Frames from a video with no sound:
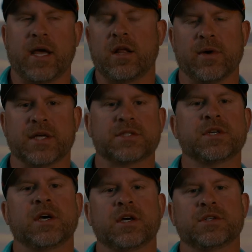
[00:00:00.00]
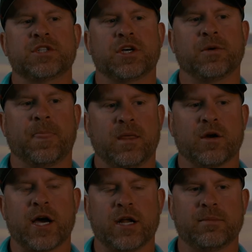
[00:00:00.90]
Anyways, so
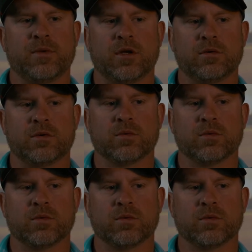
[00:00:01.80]
you